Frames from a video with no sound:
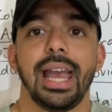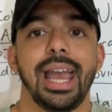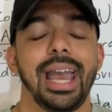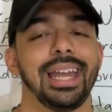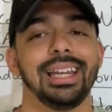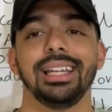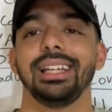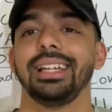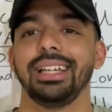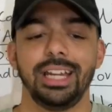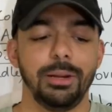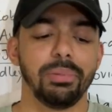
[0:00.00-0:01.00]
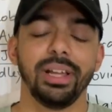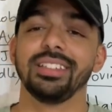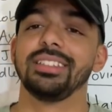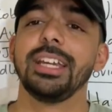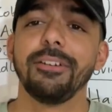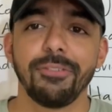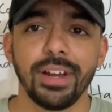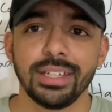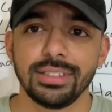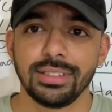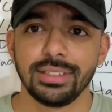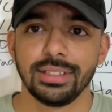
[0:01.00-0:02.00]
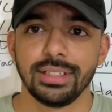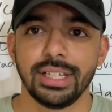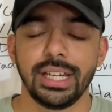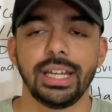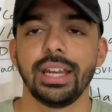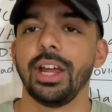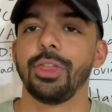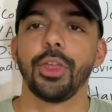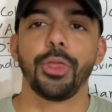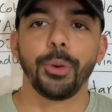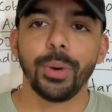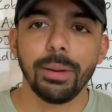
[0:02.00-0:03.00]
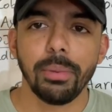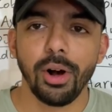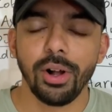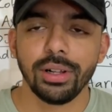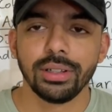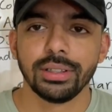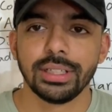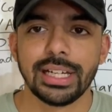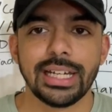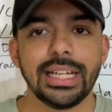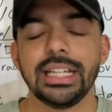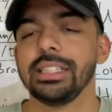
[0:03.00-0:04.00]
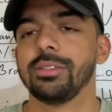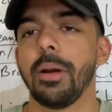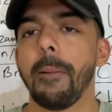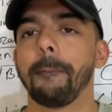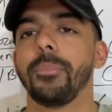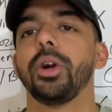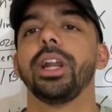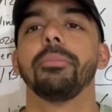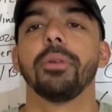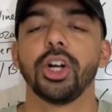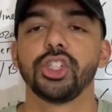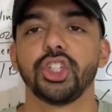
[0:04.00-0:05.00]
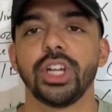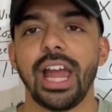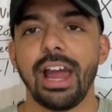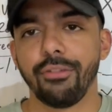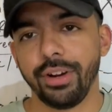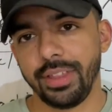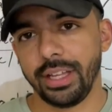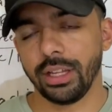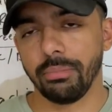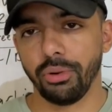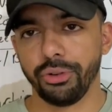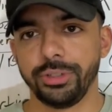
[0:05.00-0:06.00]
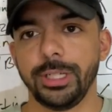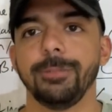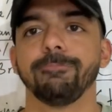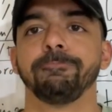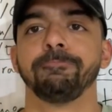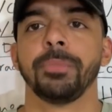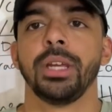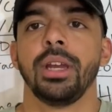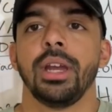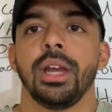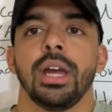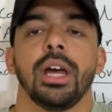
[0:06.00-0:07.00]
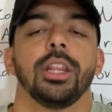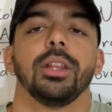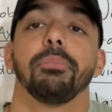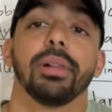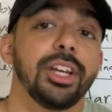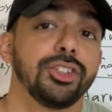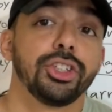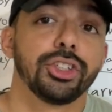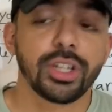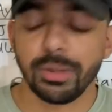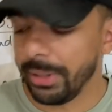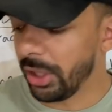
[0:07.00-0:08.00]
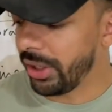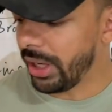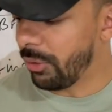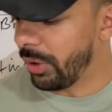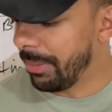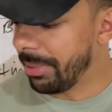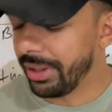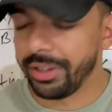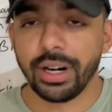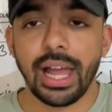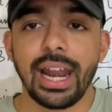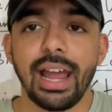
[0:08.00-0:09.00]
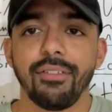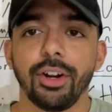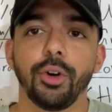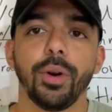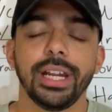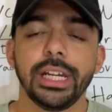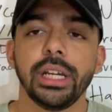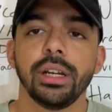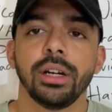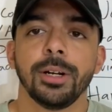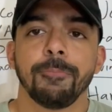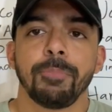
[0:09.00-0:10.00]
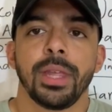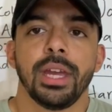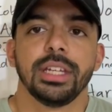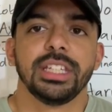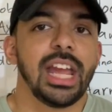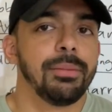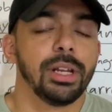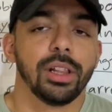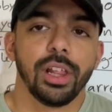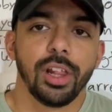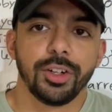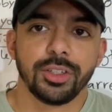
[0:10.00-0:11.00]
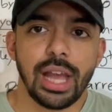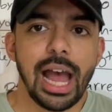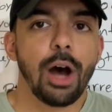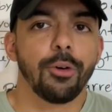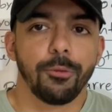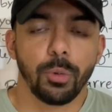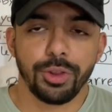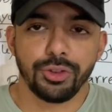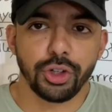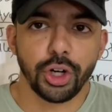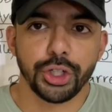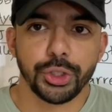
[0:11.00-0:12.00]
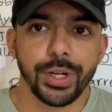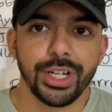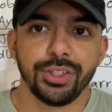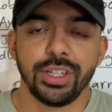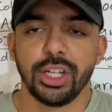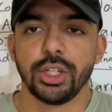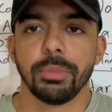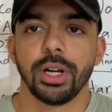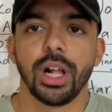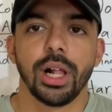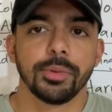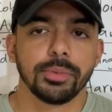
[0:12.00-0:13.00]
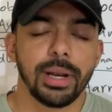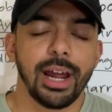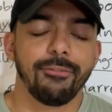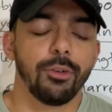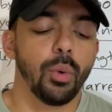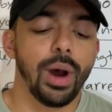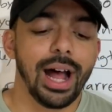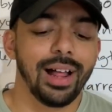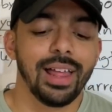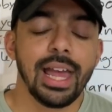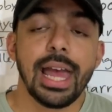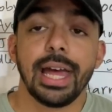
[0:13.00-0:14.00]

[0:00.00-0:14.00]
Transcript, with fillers: And he plays defense. He can hit the three ball. He's pretty much everything the Bulls need. The Blazers could be looking to rebuild. They're not having a great year. Damian Lillard's out with surgery. CJ McCollum's been out for a while.